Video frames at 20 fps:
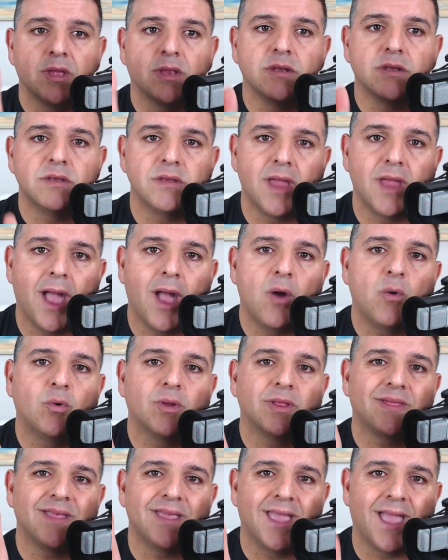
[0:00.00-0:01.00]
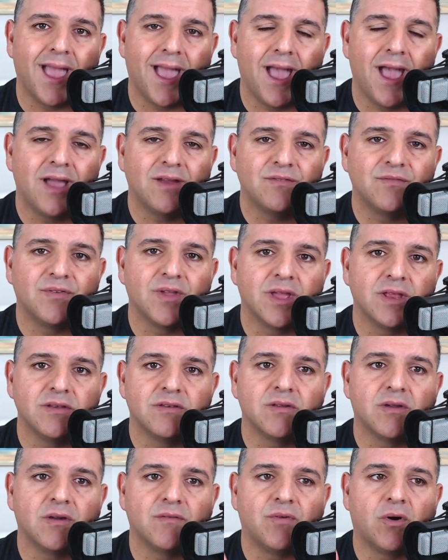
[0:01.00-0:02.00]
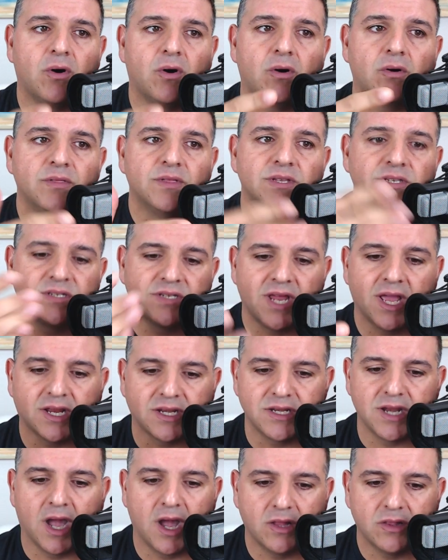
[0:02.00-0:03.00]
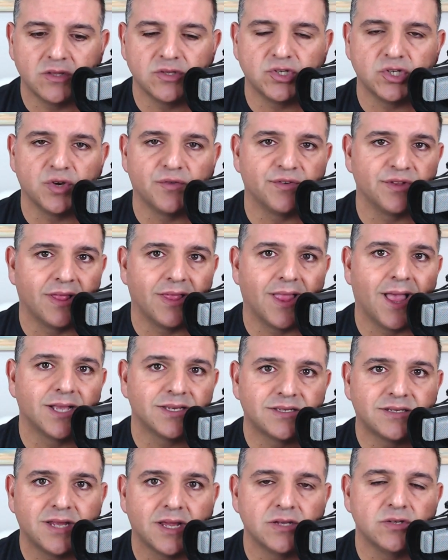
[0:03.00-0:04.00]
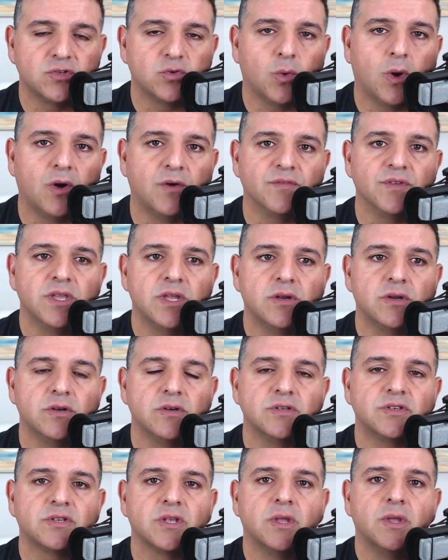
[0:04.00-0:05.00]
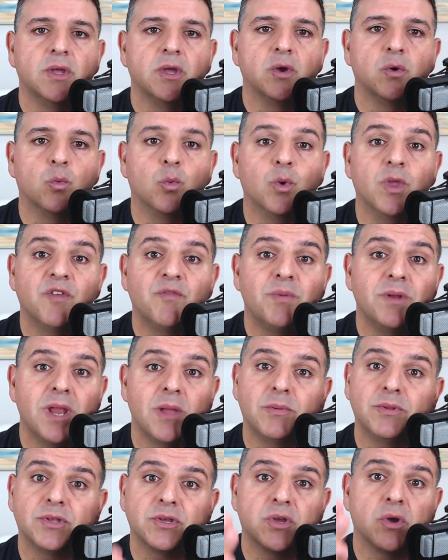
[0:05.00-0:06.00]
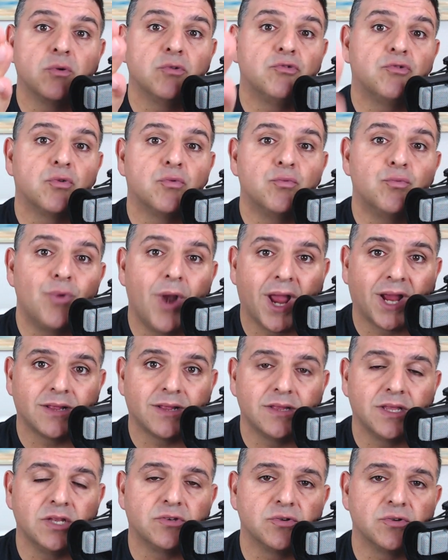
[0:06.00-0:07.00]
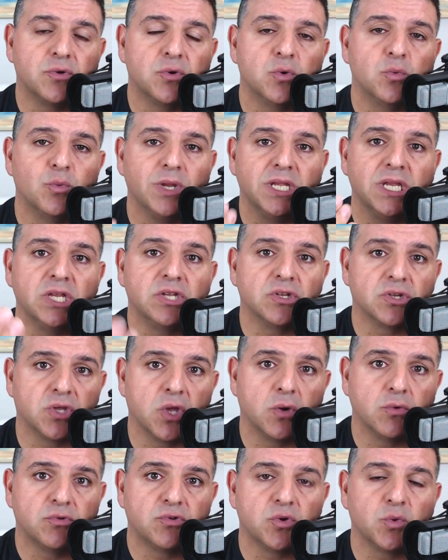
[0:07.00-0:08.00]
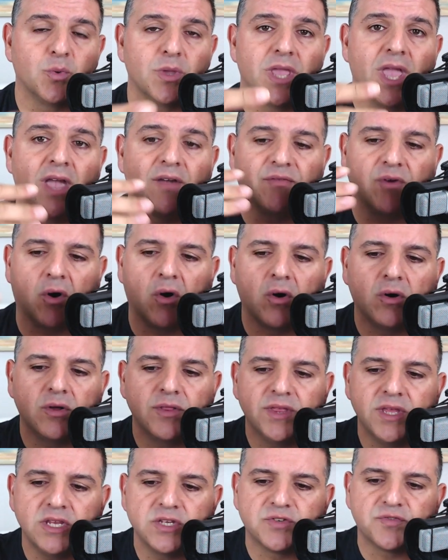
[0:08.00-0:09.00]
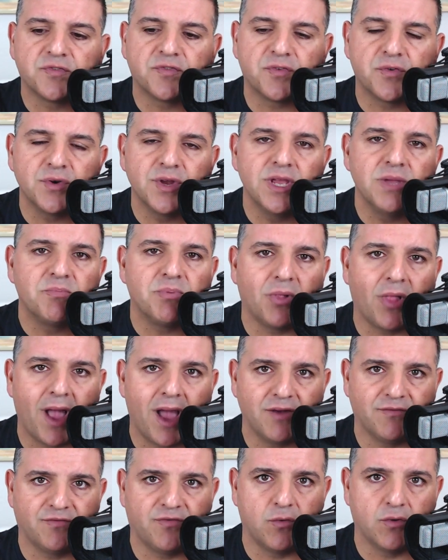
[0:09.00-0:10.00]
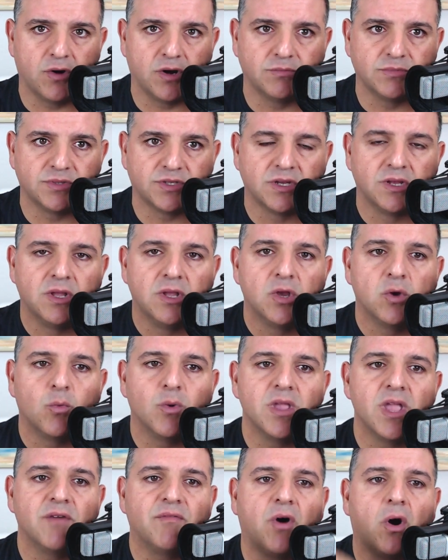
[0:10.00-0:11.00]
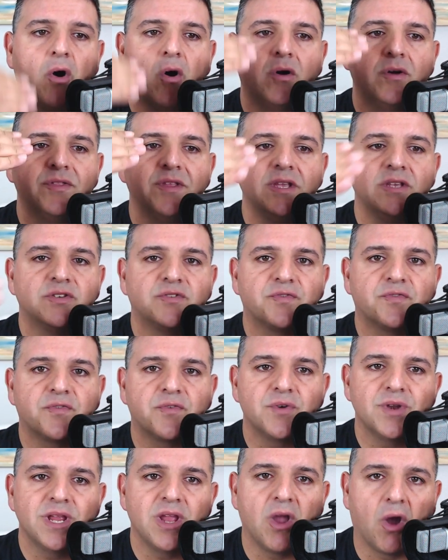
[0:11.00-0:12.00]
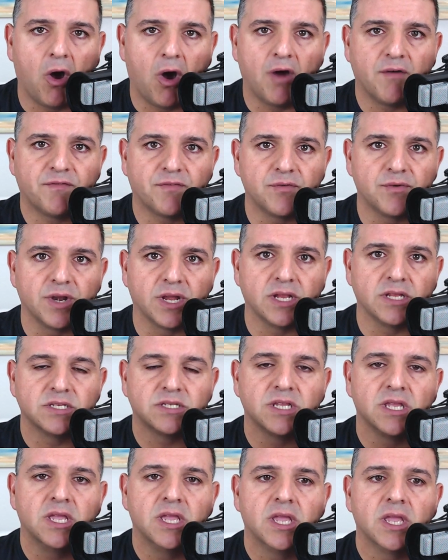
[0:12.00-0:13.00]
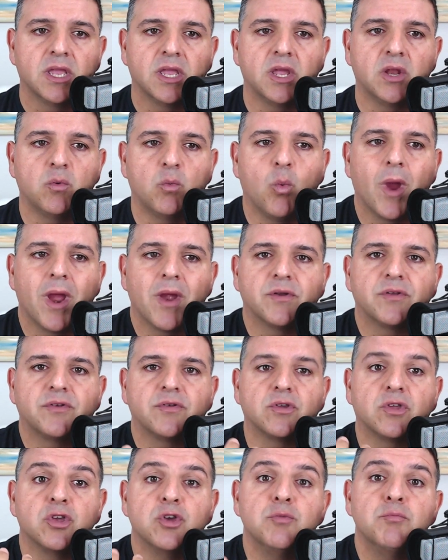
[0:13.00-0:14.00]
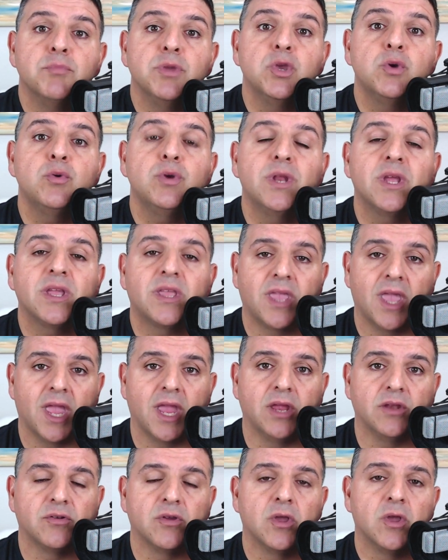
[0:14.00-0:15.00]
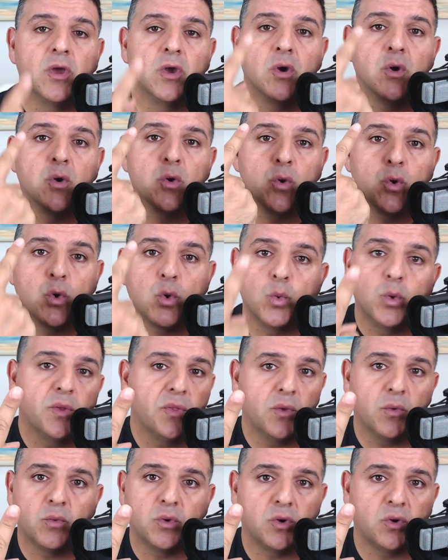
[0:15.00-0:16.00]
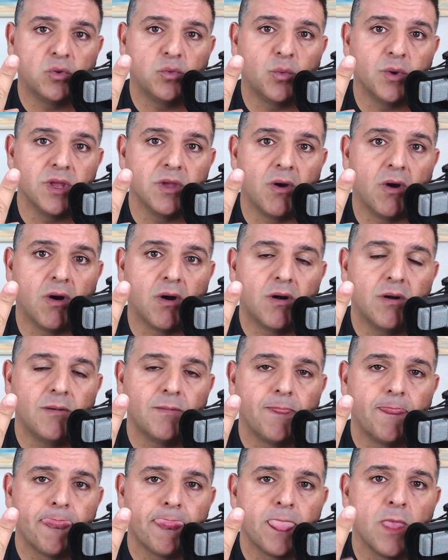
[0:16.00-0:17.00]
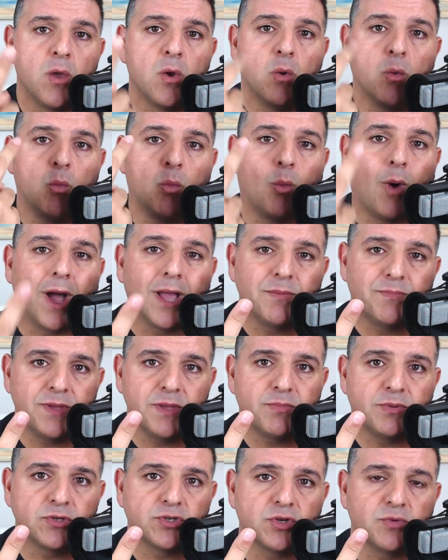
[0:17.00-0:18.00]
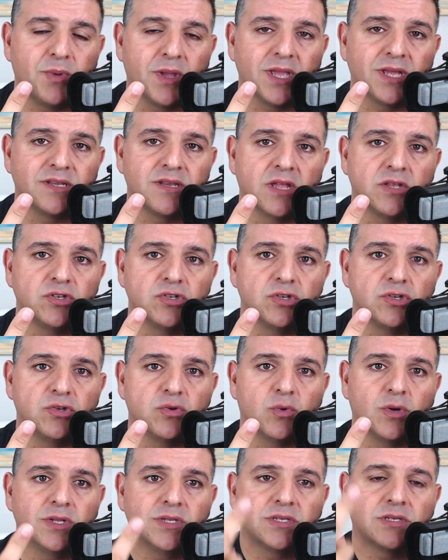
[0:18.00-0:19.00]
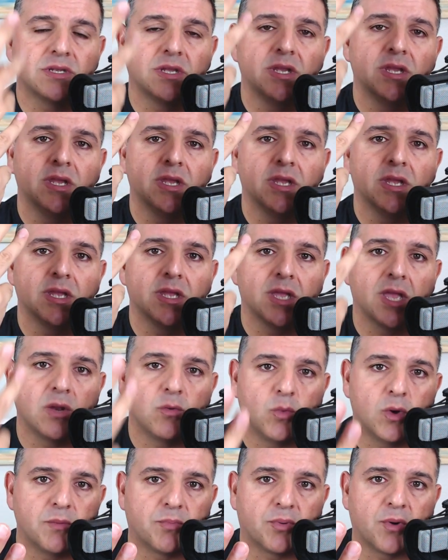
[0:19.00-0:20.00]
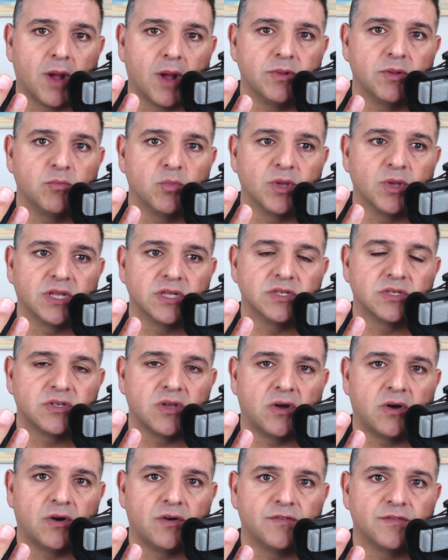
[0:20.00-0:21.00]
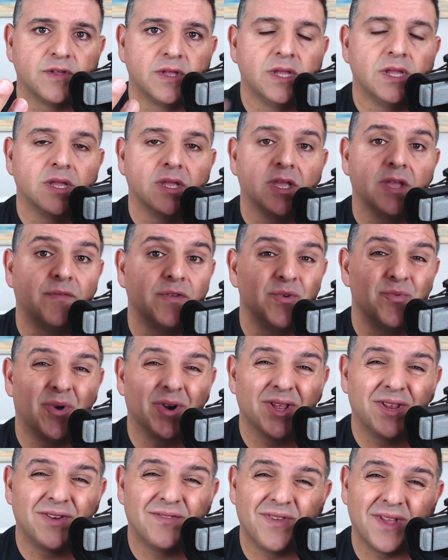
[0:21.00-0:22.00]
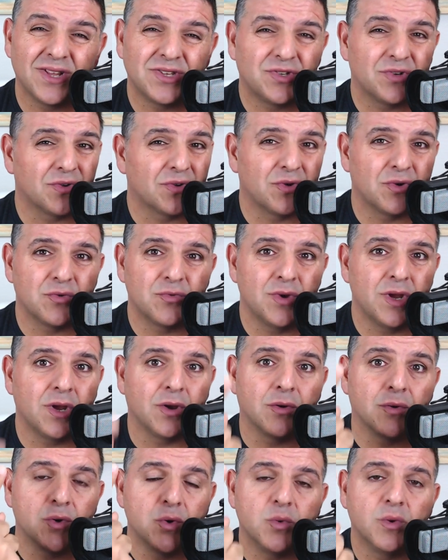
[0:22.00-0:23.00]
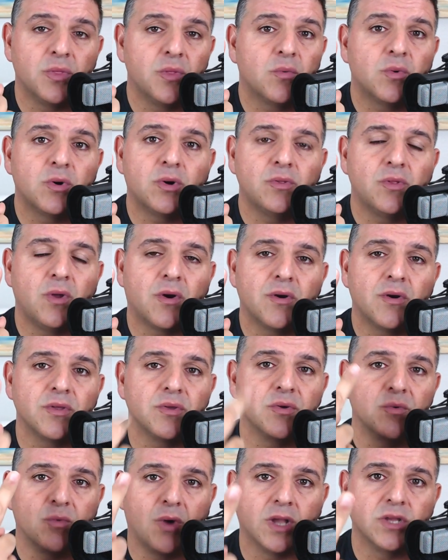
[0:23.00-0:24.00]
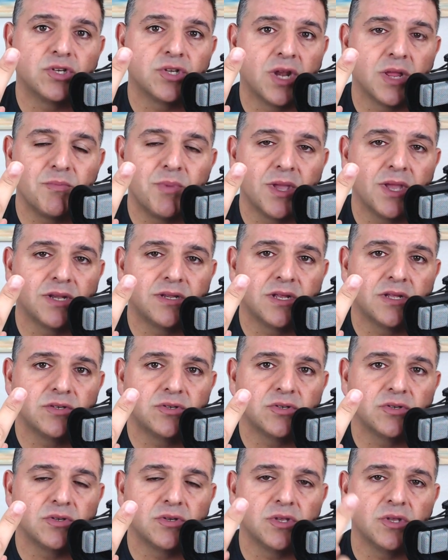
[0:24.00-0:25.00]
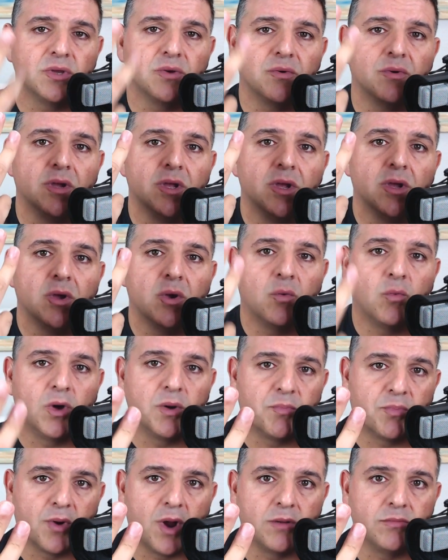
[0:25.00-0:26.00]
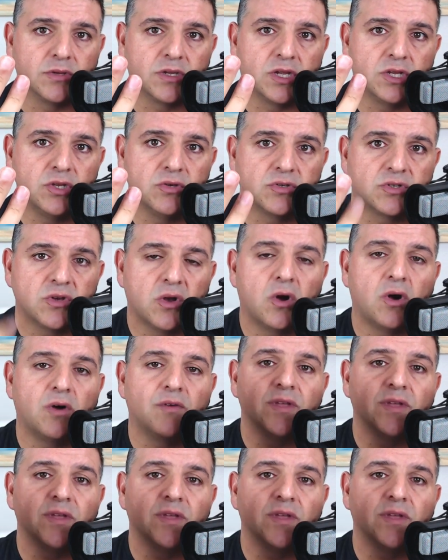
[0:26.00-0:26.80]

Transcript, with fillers: Now, with the advent of all this technology over the last 10, 12 years, we've been able to go directly to who we need to go to. We have all these free platforms, we have all these free offerings, and where to communicate who in the world we are, why people should pay attention to us and what problem we can solve. If you want to advance your career, who in the world are you? Why should I pay attention to you? What problem can you solve?